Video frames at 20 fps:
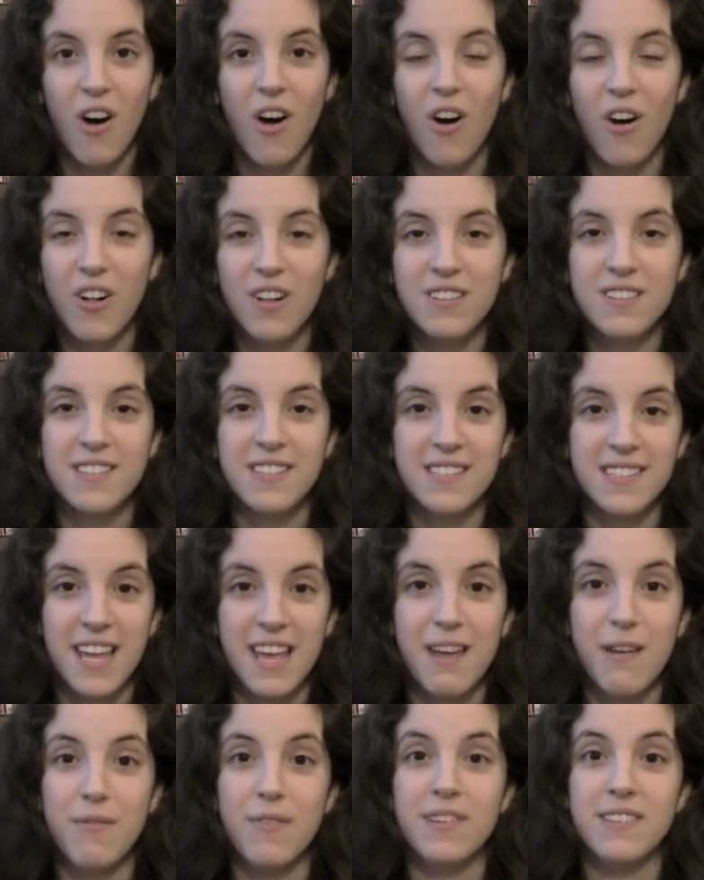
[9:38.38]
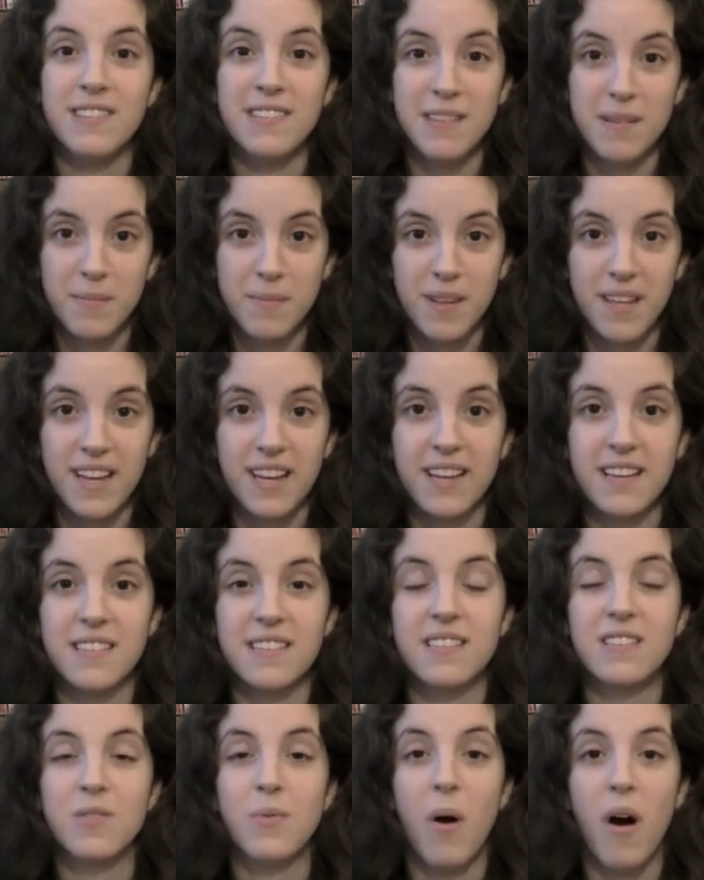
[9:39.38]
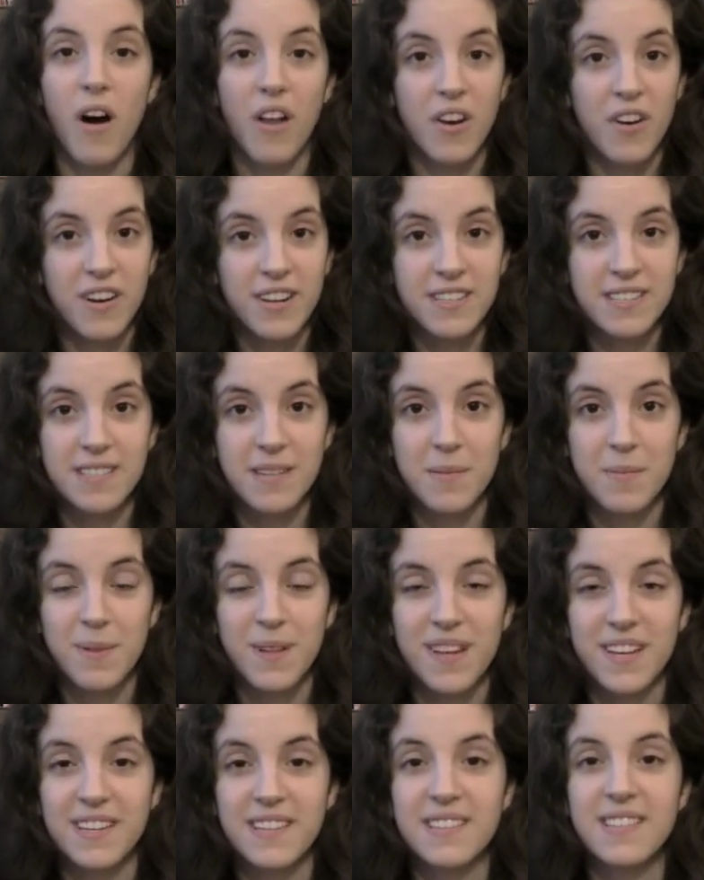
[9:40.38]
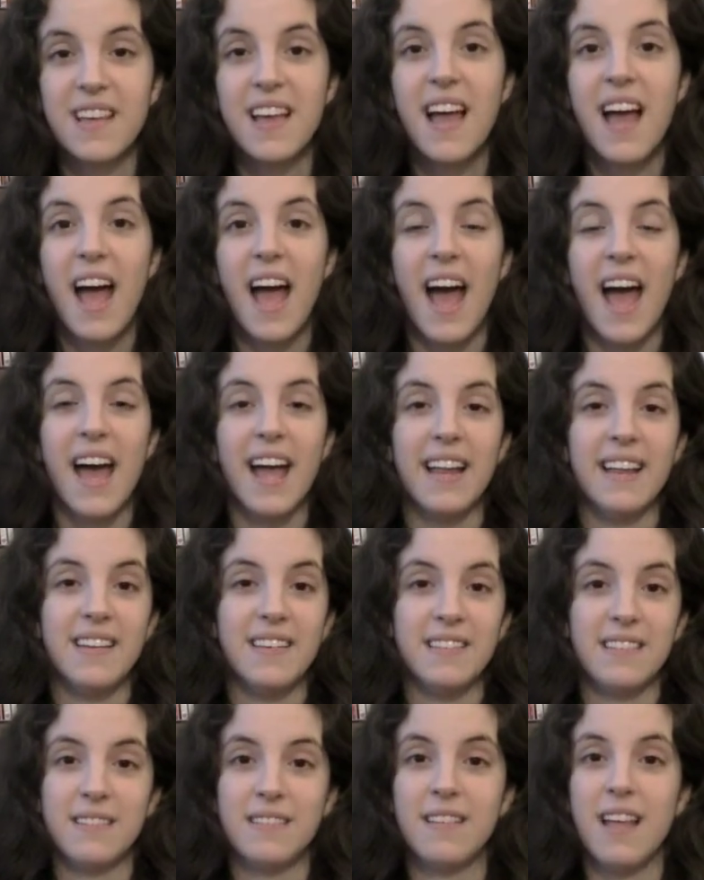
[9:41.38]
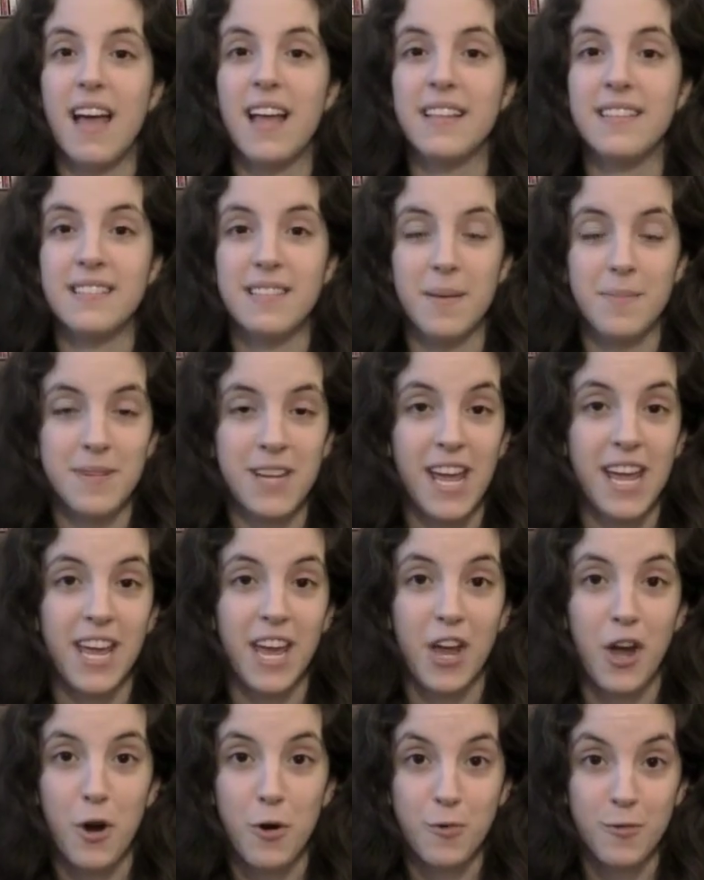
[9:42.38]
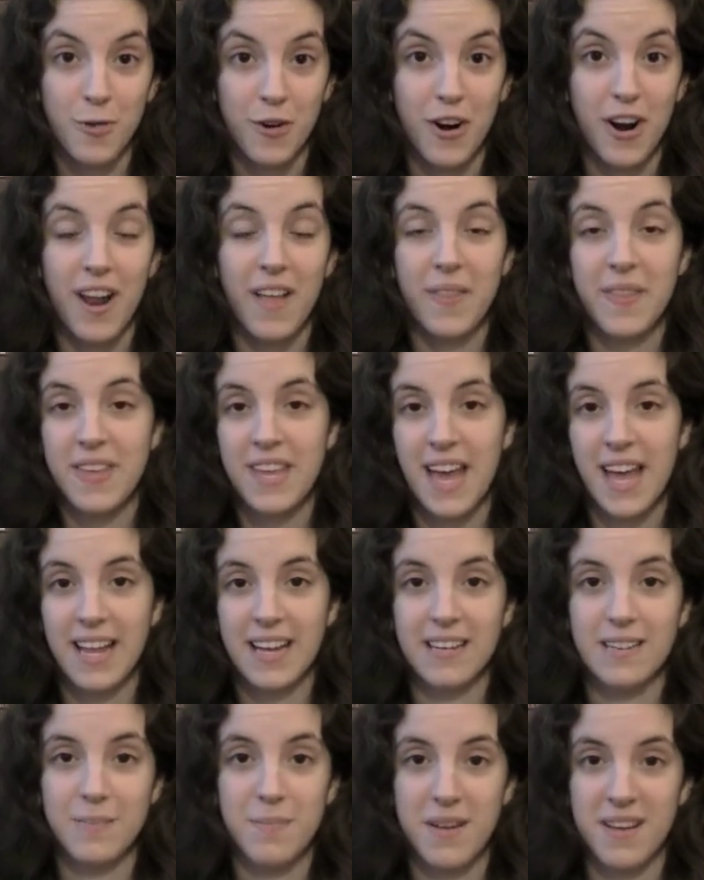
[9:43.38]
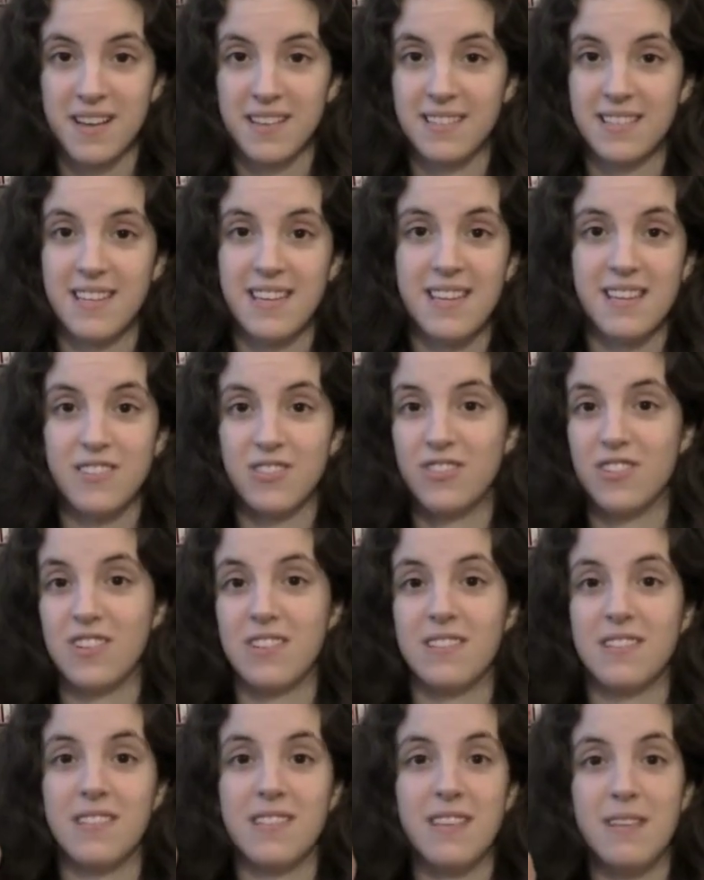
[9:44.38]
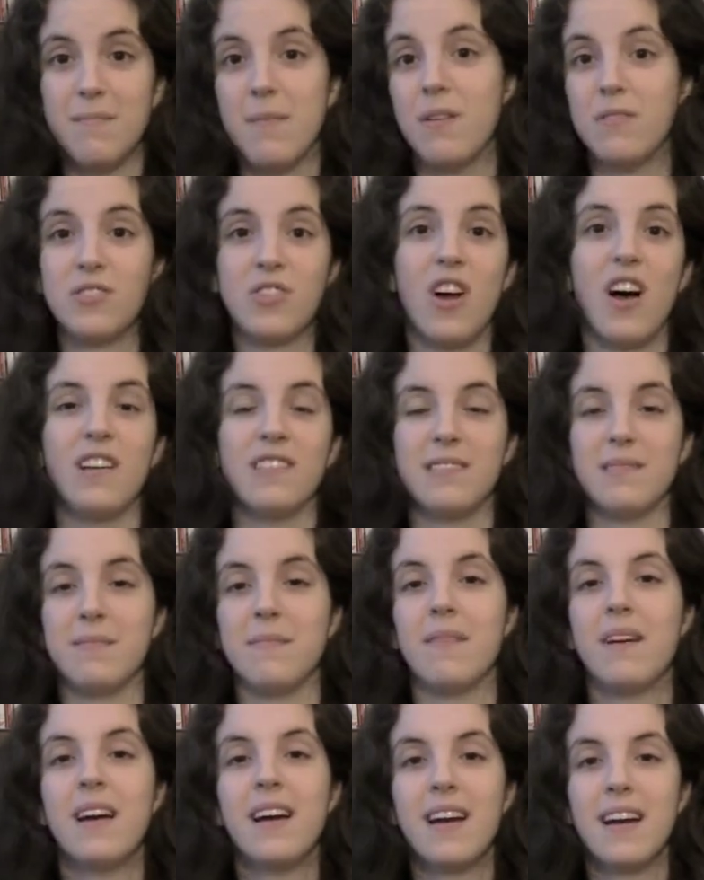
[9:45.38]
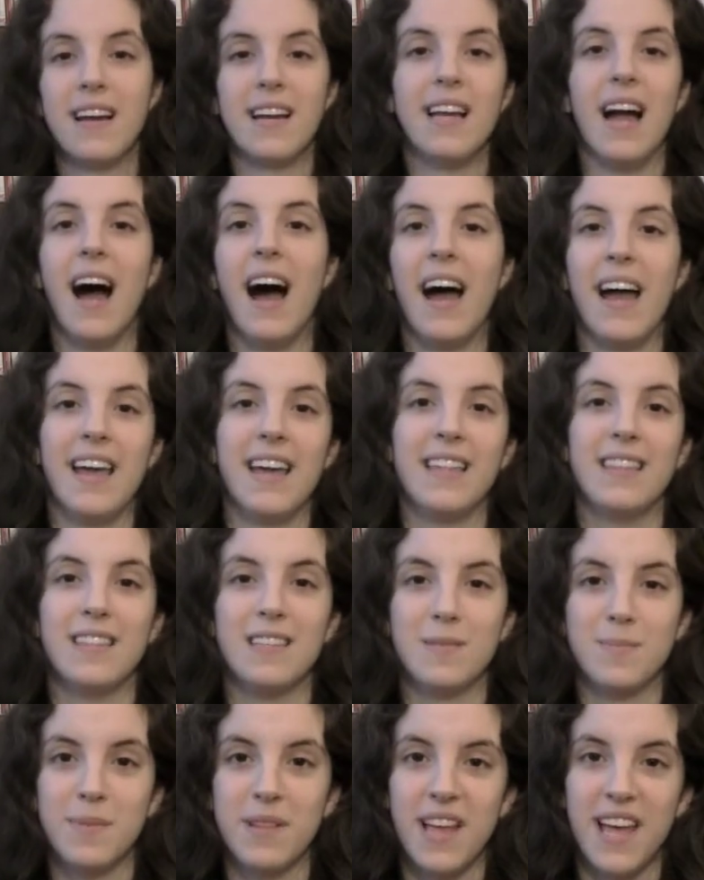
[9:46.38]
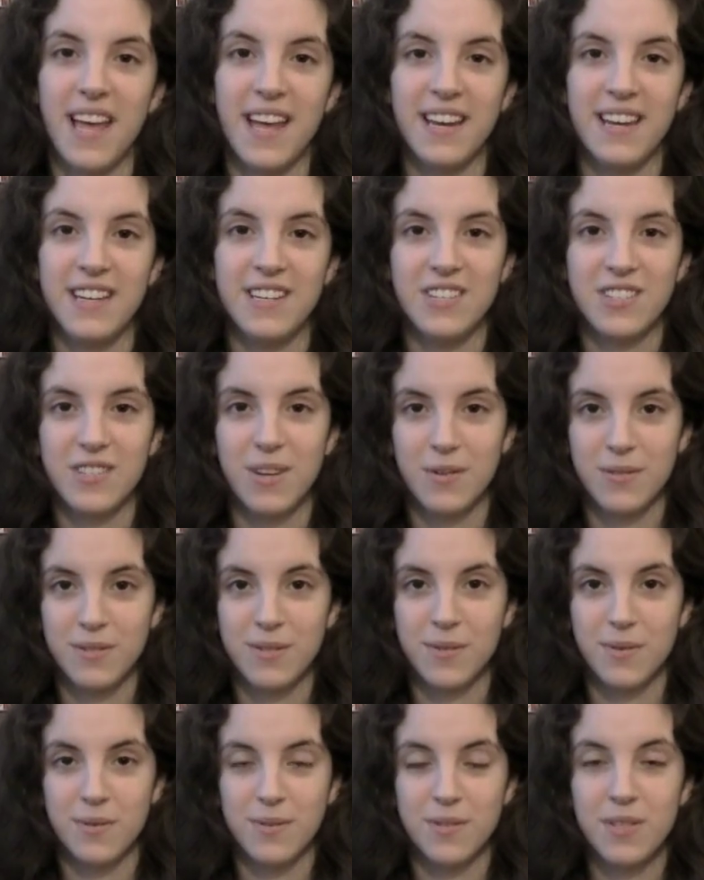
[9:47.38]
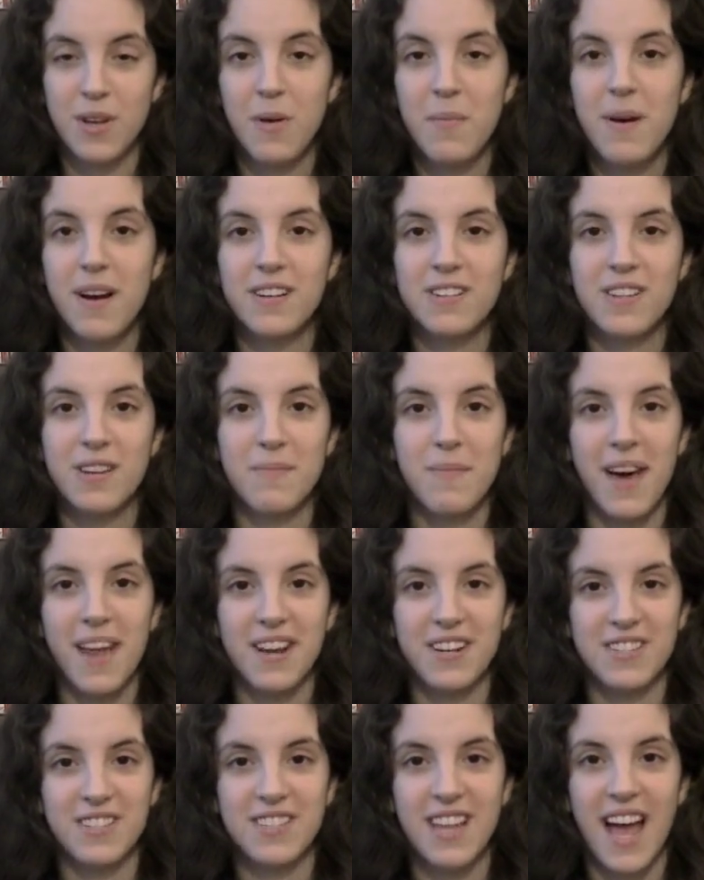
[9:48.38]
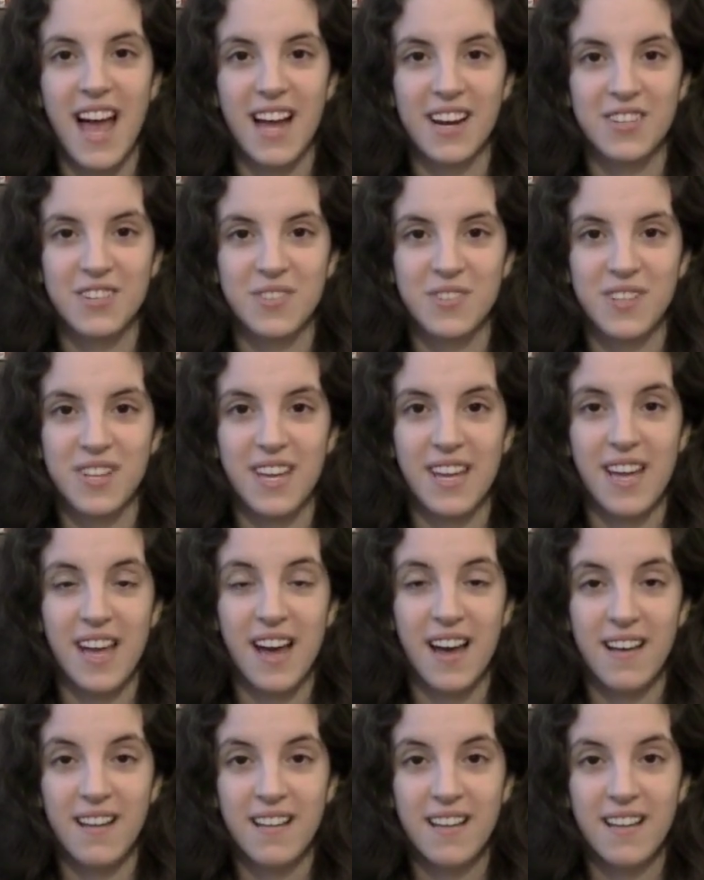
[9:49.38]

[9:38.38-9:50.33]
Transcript: all to save his siblings, to honor his siblings, and ends up taking over at the end because he is just the most awesome guy in this play, and he just goes through so much and manages to actually